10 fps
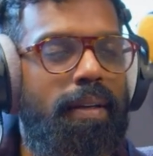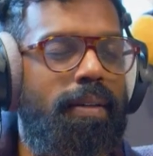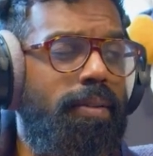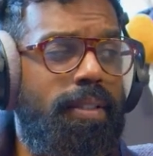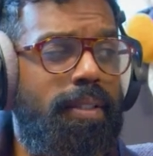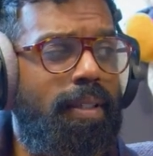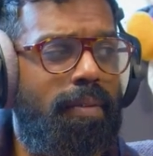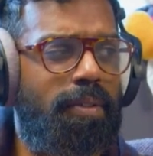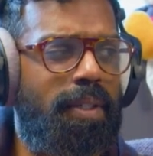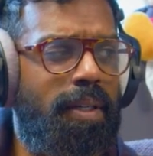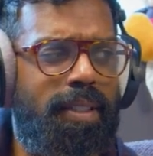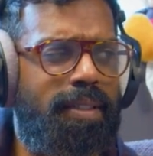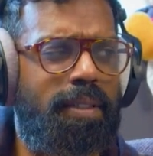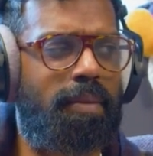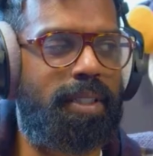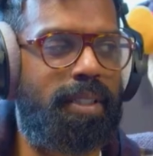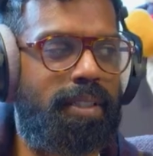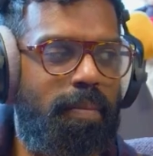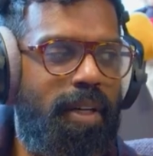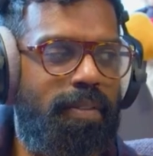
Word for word: going into too much detail, but I've